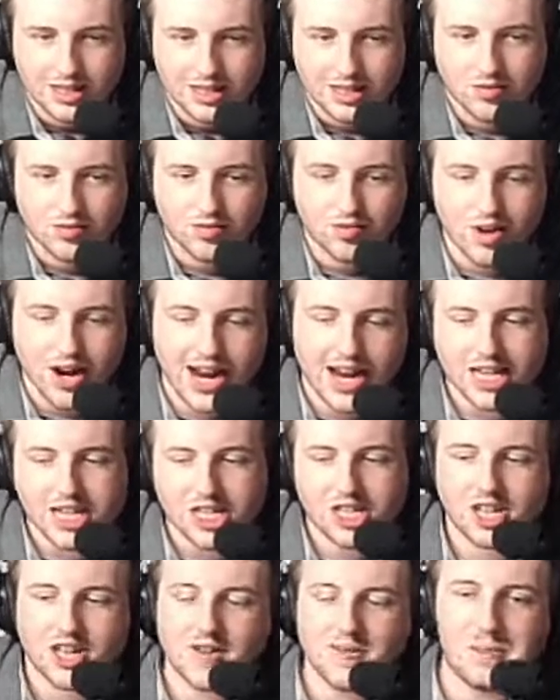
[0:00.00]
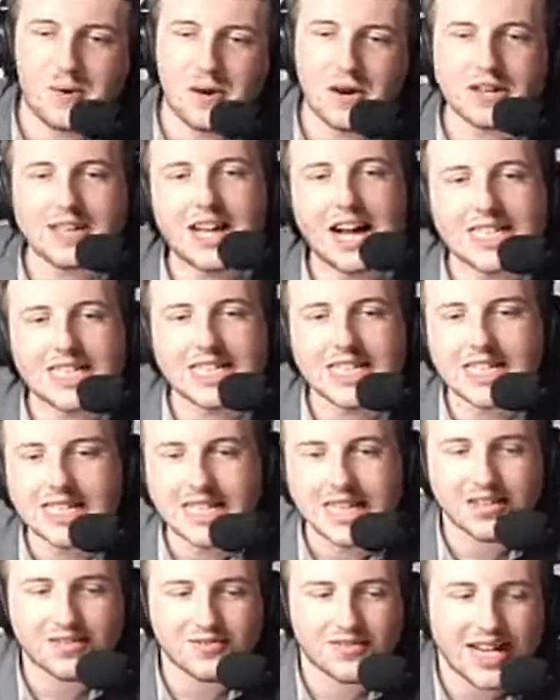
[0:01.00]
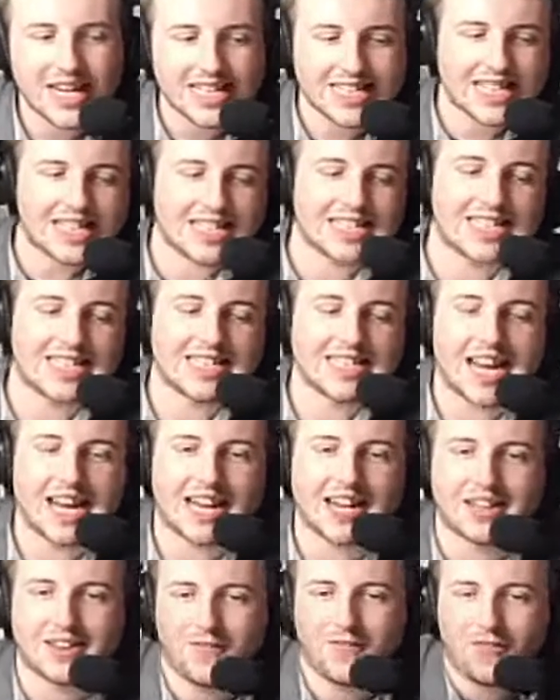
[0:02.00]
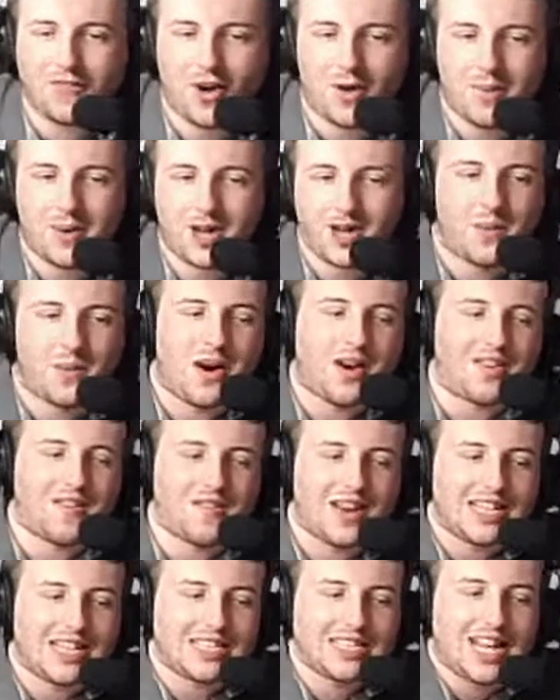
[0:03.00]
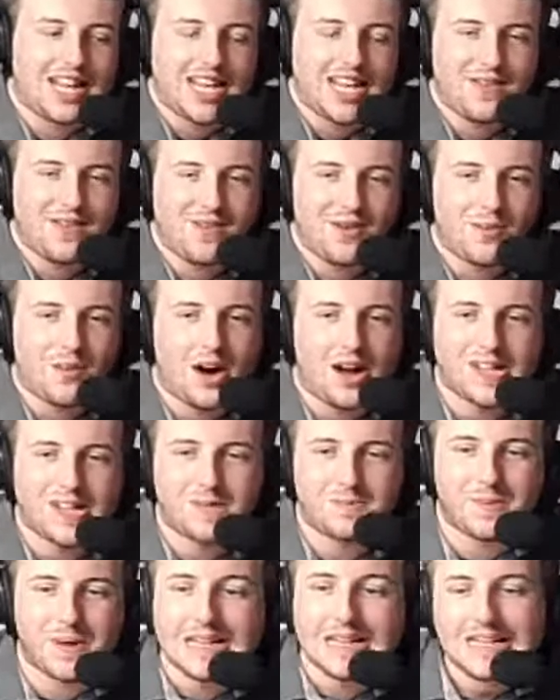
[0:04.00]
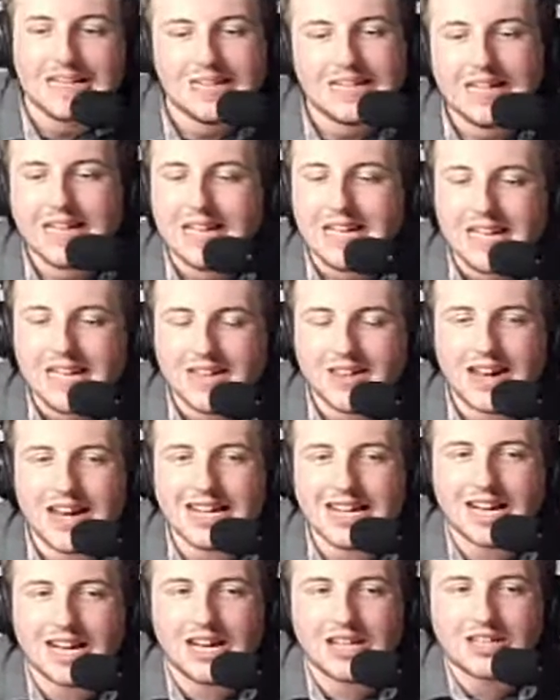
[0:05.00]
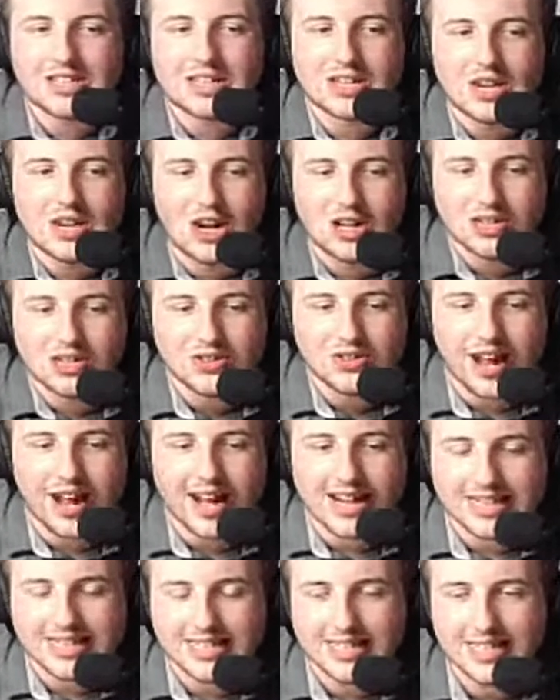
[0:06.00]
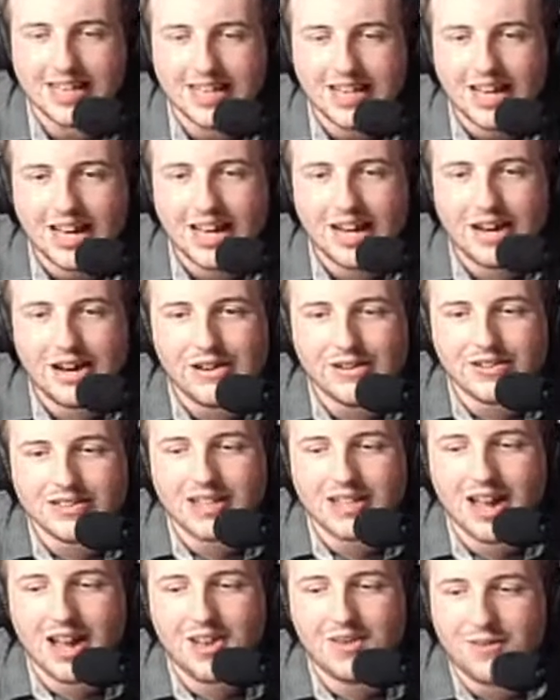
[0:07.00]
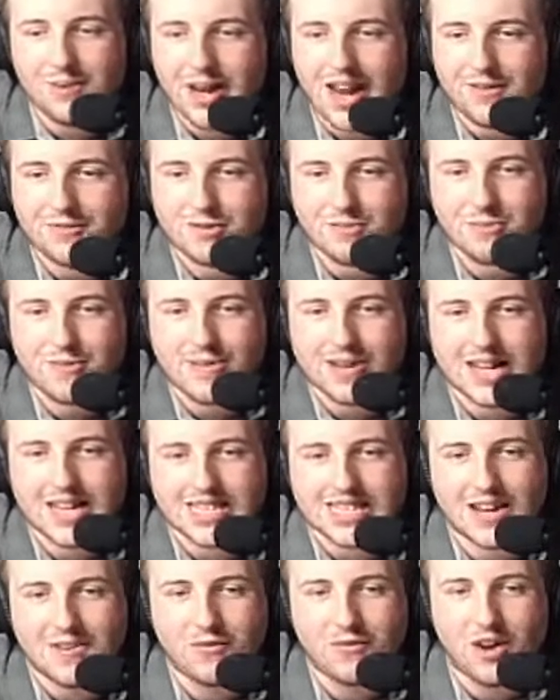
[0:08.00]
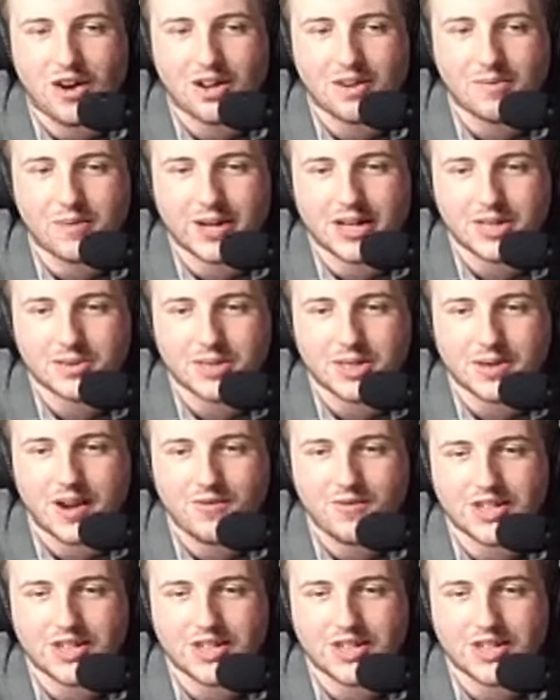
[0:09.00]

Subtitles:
Really should have broadcasted these races instead of the Formula One race that never was, but there goes the contract. Oh, so we have to broadcast F1 because we do every